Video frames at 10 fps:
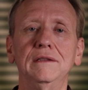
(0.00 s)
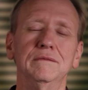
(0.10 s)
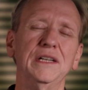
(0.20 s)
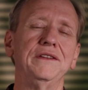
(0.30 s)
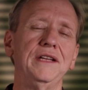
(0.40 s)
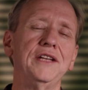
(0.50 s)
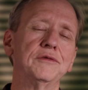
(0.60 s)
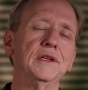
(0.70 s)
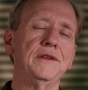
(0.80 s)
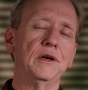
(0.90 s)
But it's
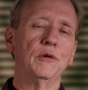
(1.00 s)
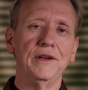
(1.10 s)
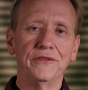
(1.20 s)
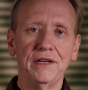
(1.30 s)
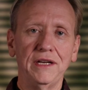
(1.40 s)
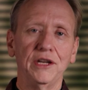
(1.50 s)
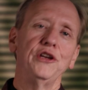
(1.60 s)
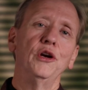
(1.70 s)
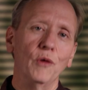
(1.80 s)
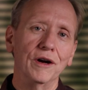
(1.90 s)
really their way of saying,
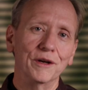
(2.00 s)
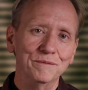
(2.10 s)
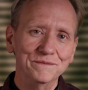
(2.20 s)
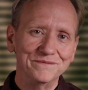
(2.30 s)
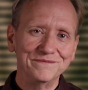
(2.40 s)
you're welcome.